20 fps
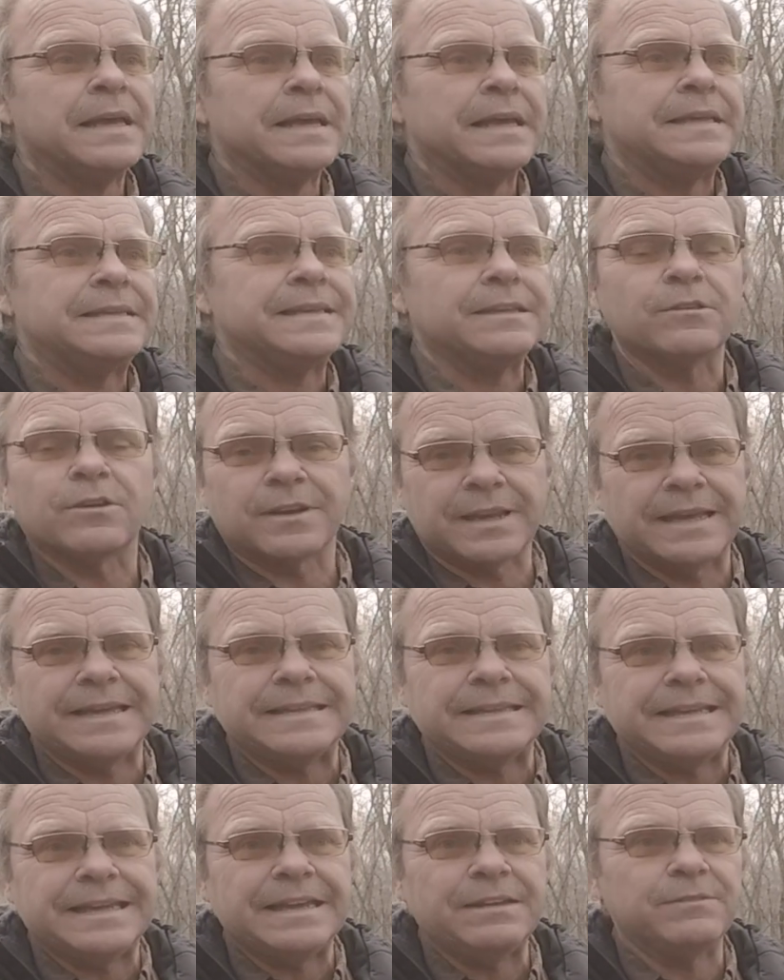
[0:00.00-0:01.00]
It's either late
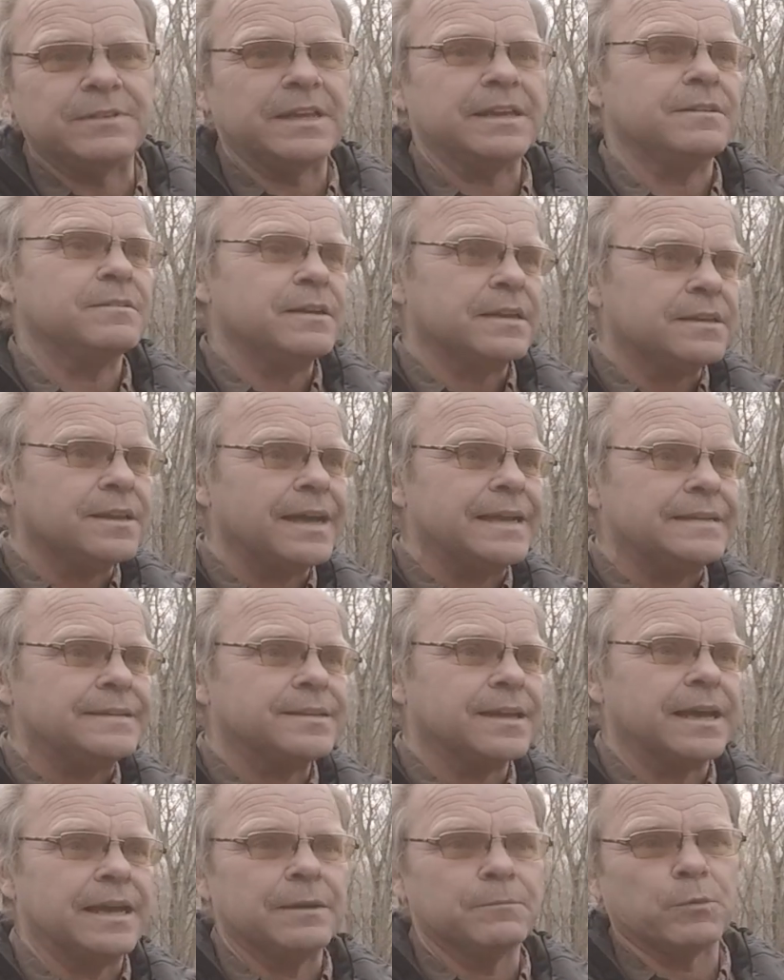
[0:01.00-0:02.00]
in the evening,
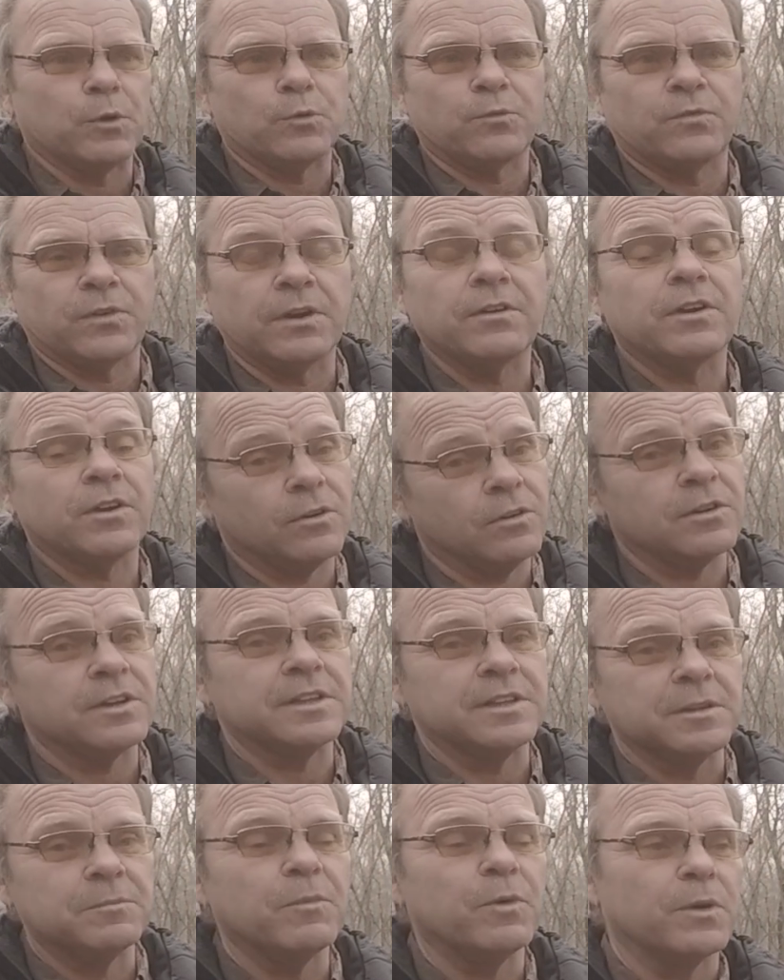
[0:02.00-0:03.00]
nighttime, or very early
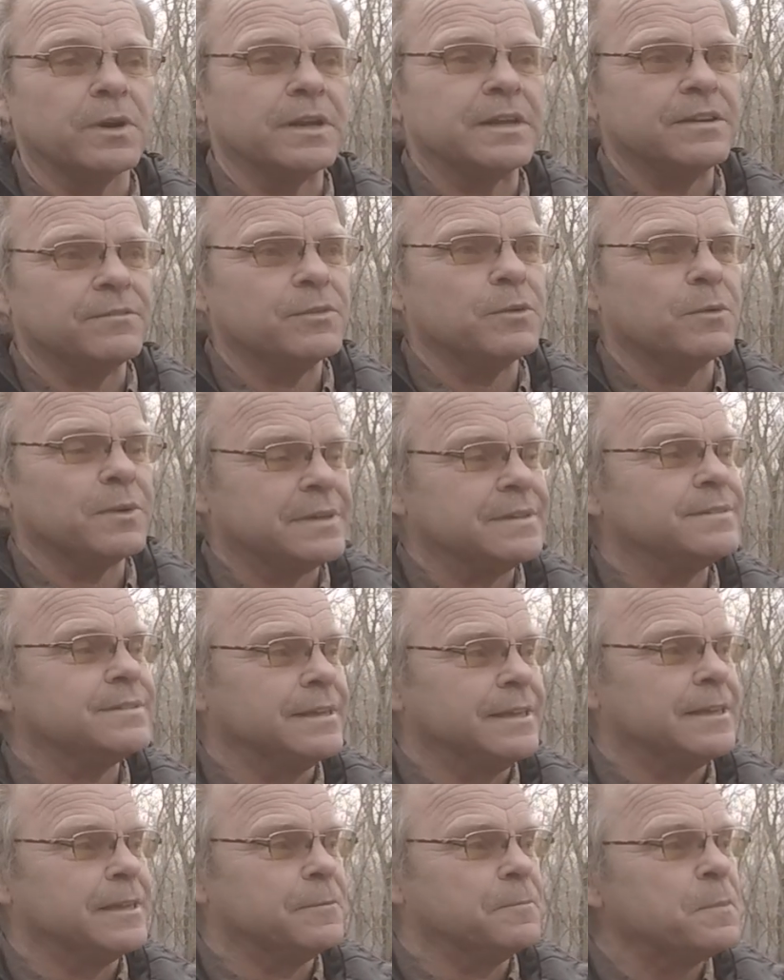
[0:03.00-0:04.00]
in the morning if you want to
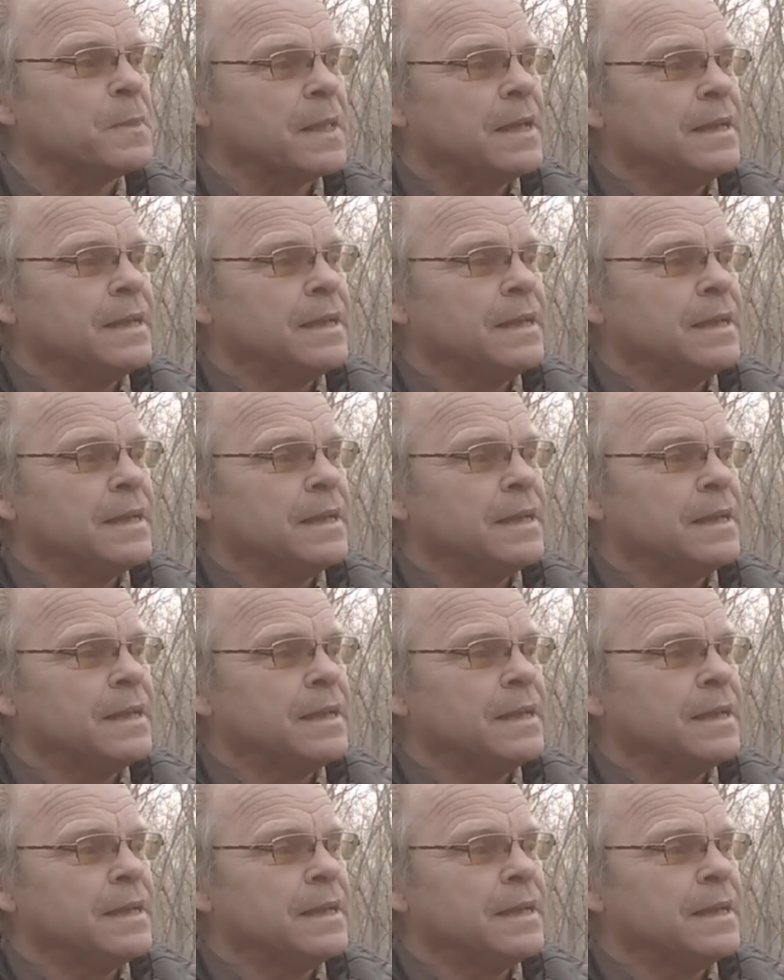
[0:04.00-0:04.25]
see them.